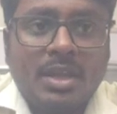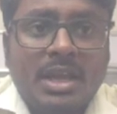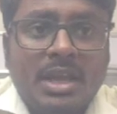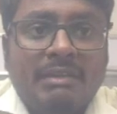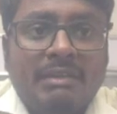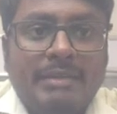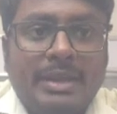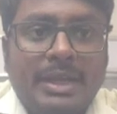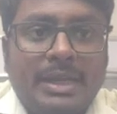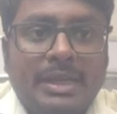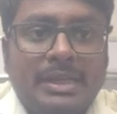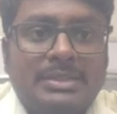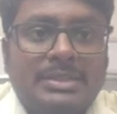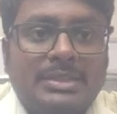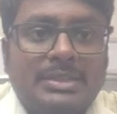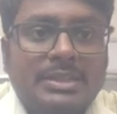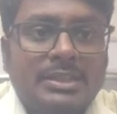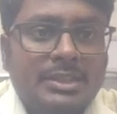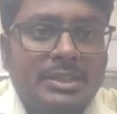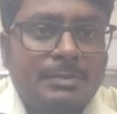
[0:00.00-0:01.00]
whereas
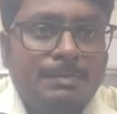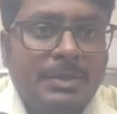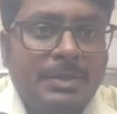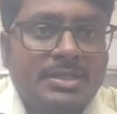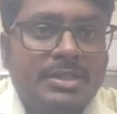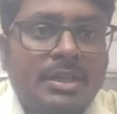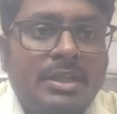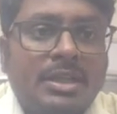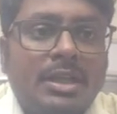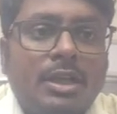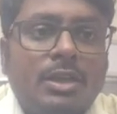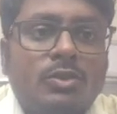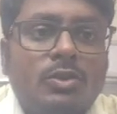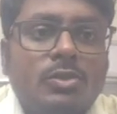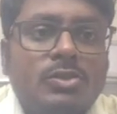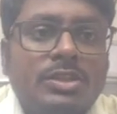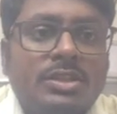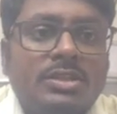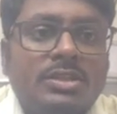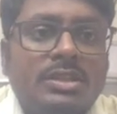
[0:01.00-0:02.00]
in special control
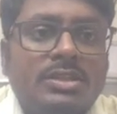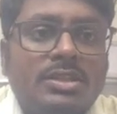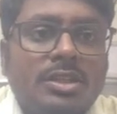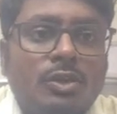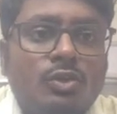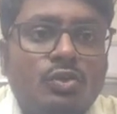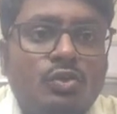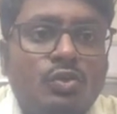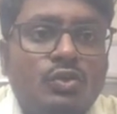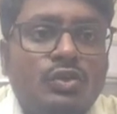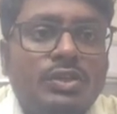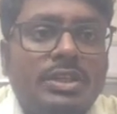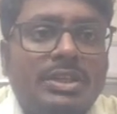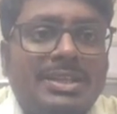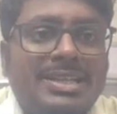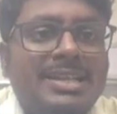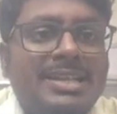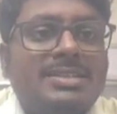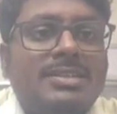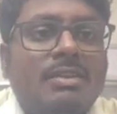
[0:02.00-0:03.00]
signals are used in
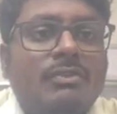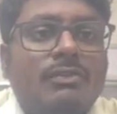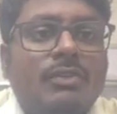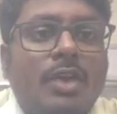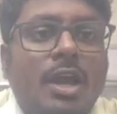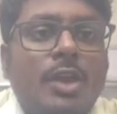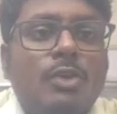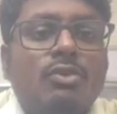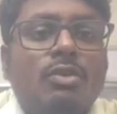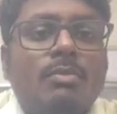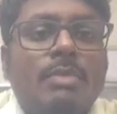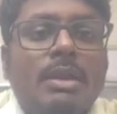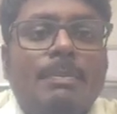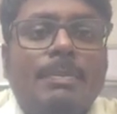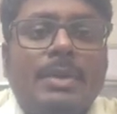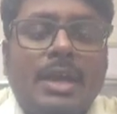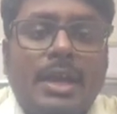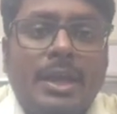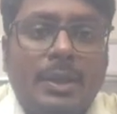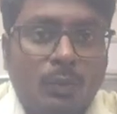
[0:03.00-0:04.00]
case of IO
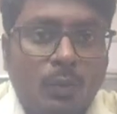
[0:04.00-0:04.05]
mapped IO.